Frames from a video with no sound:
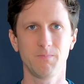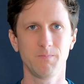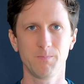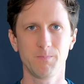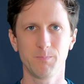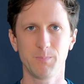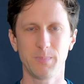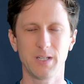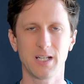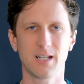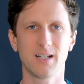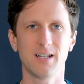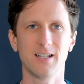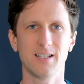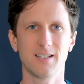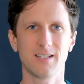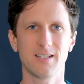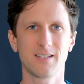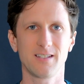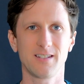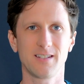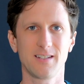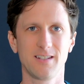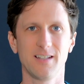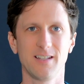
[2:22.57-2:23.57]

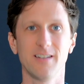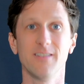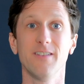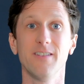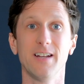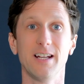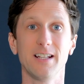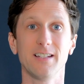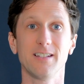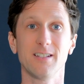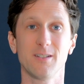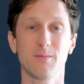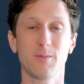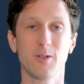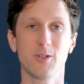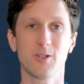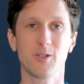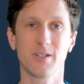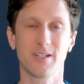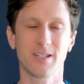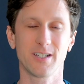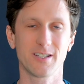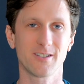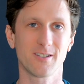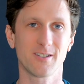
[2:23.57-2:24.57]
because the event is
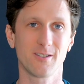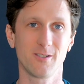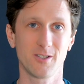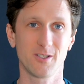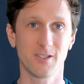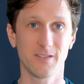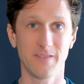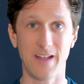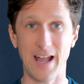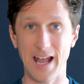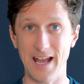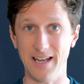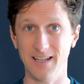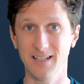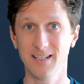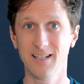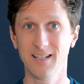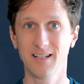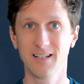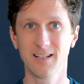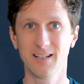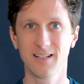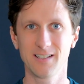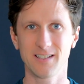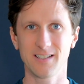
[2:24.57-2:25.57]
mutually exclusive at
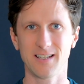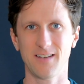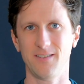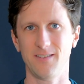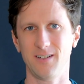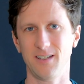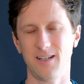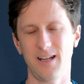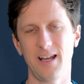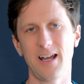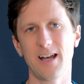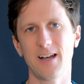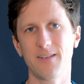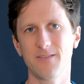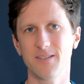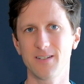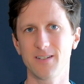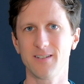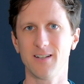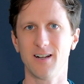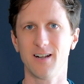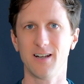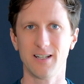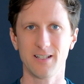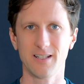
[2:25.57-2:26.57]
7.5, it's
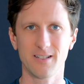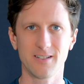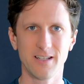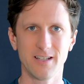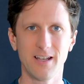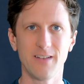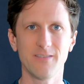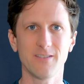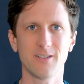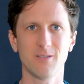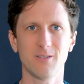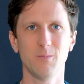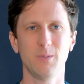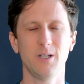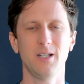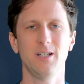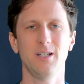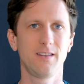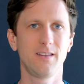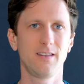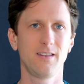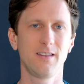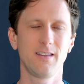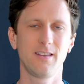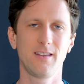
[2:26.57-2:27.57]
not at 7. But
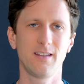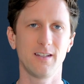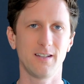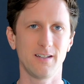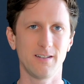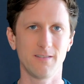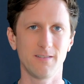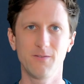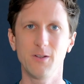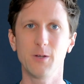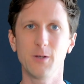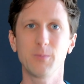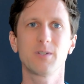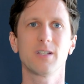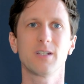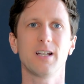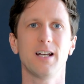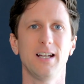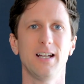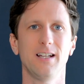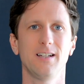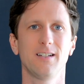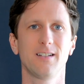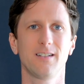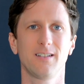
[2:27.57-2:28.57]
the flip
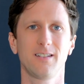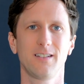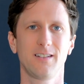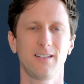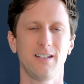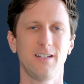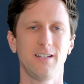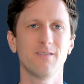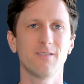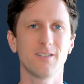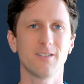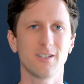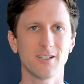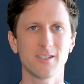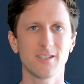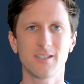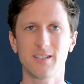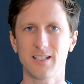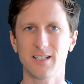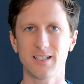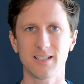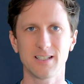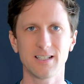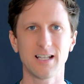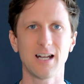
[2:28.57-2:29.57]
side, the inverse,
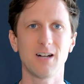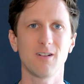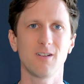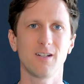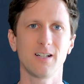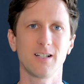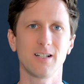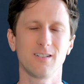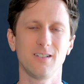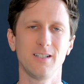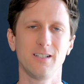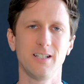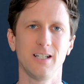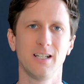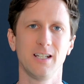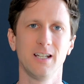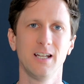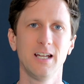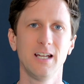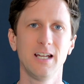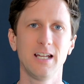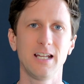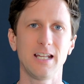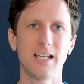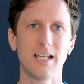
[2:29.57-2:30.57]
is how likely
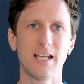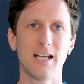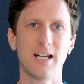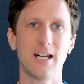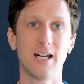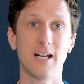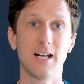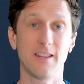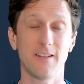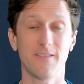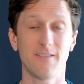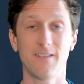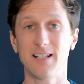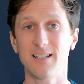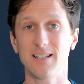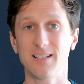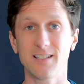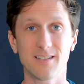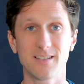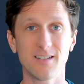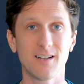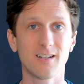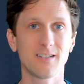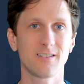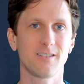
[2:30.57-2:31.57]
the event is
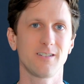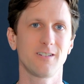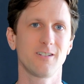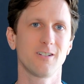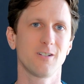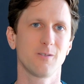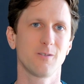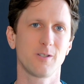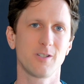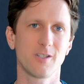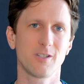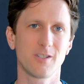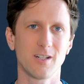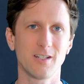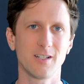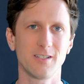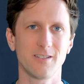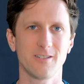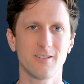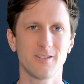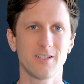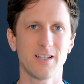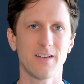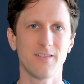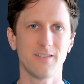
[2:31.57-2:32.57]
not to occur, which is
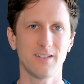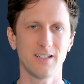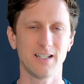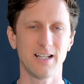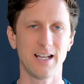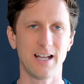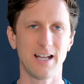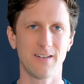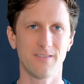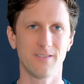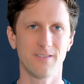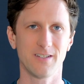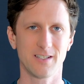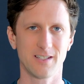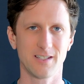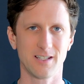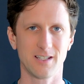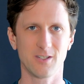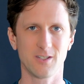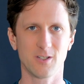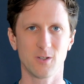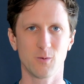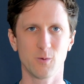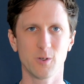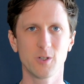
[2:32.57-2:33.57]
under 7.5
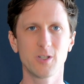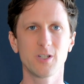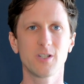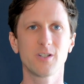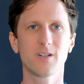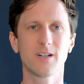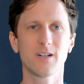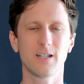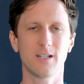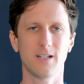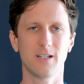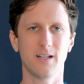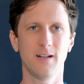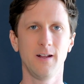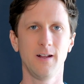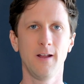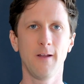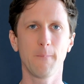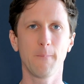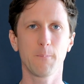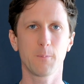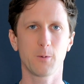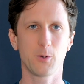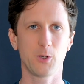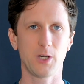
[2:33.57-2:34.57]
assists. So we're just trying to
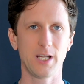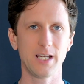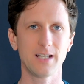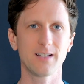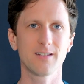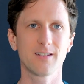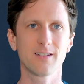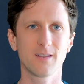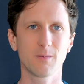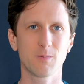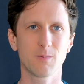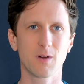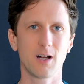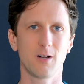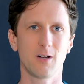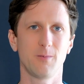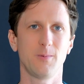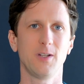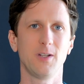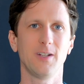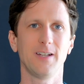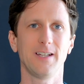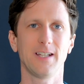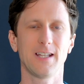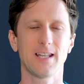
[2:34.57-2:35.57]
predict the
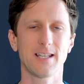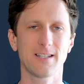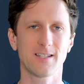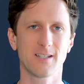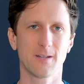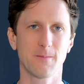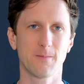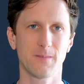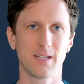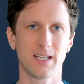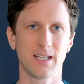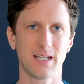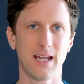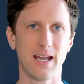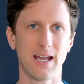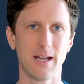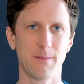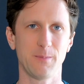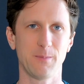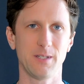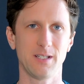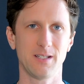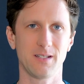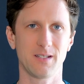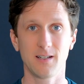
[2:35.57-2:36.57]
probability that something
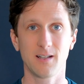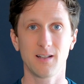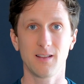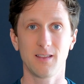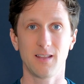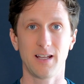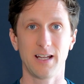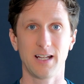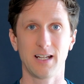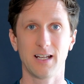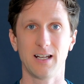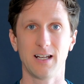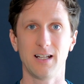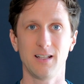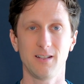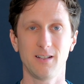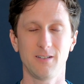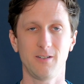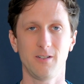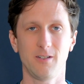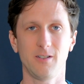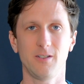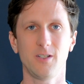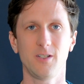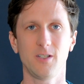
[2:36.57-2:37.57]
happens, like I
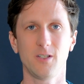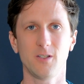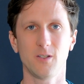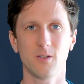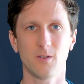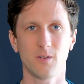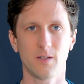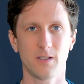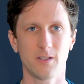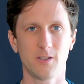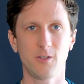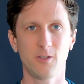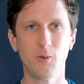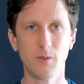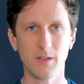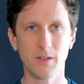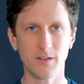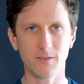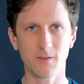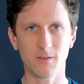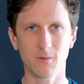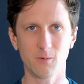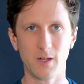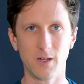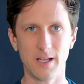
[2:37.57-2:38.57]
alluded to, in two
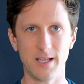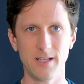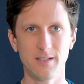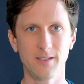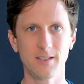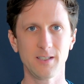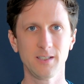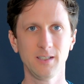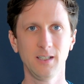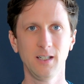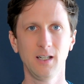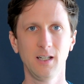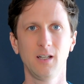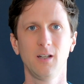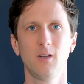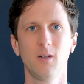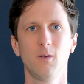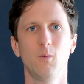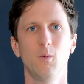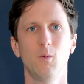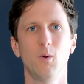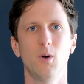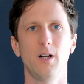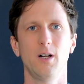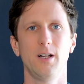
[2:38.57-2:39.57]
different ways.
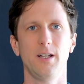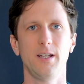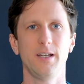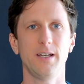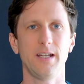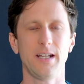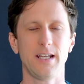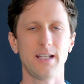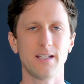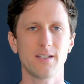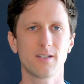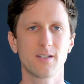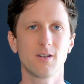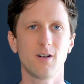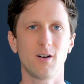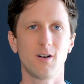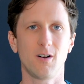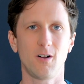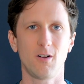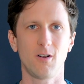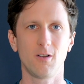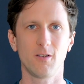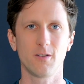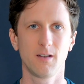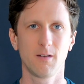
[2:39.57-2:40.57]
One is
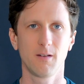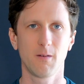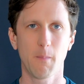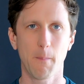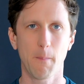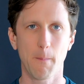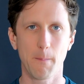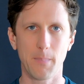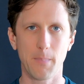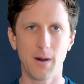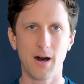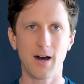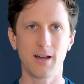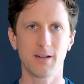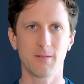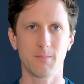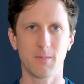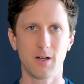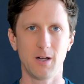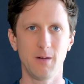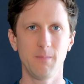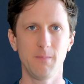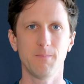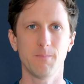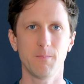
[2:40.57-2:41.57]
called
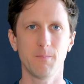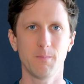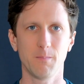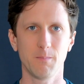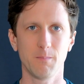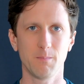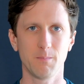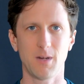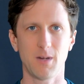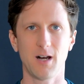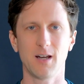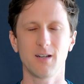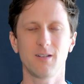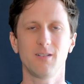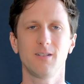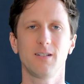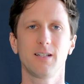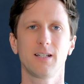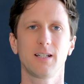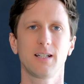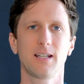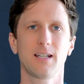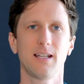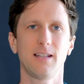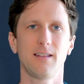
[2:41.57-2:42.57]
bottom-up
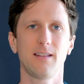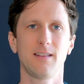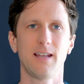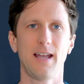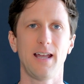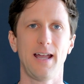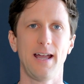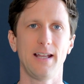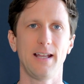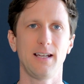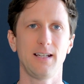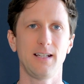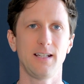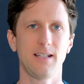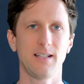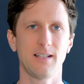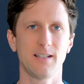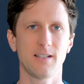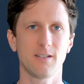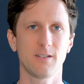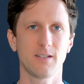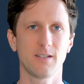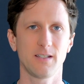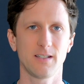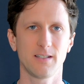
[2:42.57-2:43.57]
modeling, and that
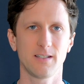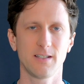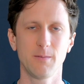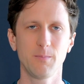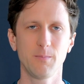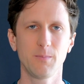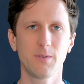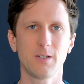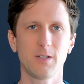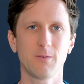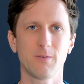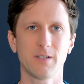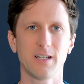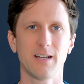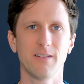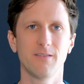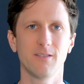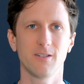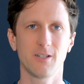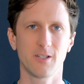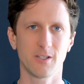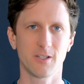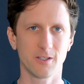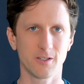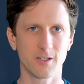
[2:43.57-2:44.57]
is simply
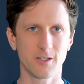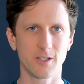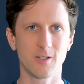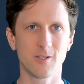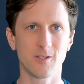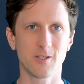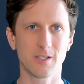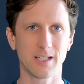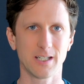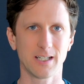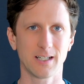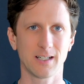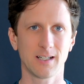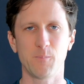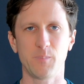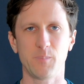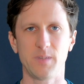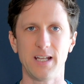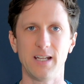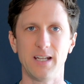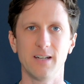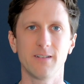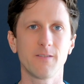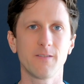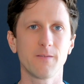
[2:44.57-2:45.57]
whenever you're using
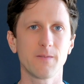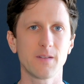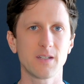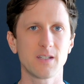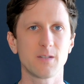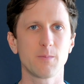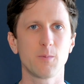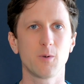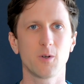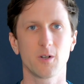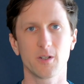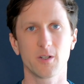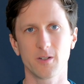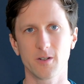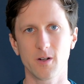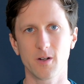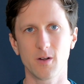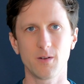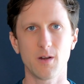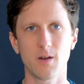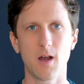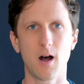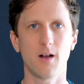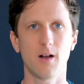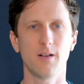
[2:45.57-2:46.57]
data from the sport, your own
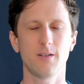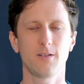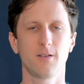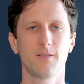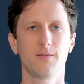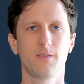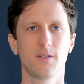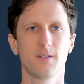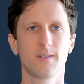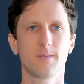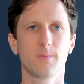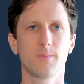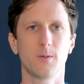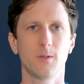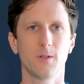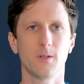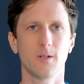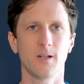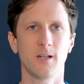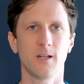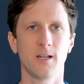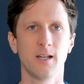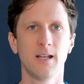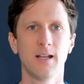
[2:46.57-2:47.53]
knowledge of the sport,